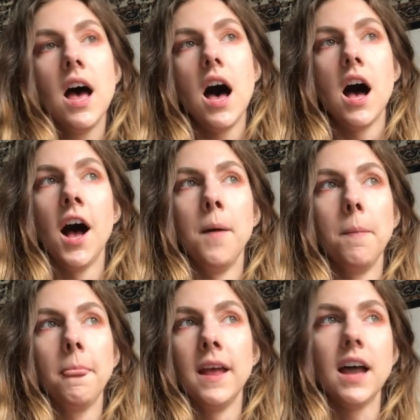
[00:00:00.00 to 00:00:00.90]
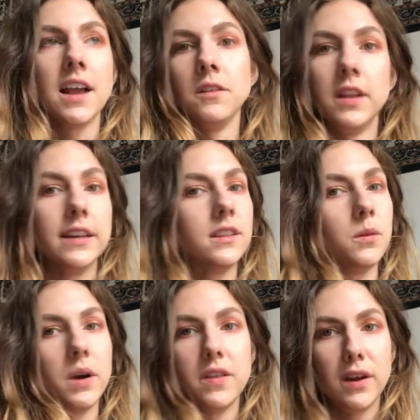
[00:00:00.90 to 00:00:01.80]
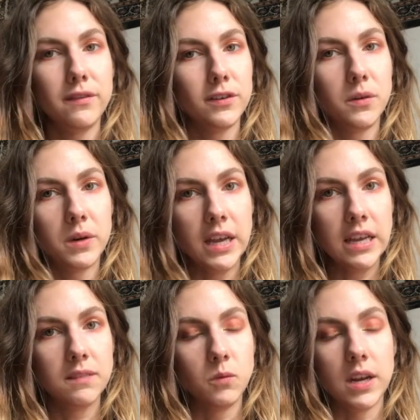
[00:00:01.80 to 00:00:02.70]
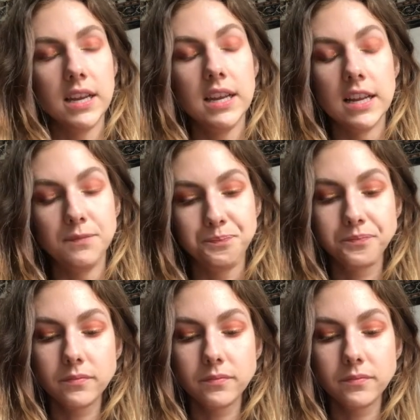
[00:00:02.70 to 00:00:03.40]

and I don't like the way that I feel when I eat it.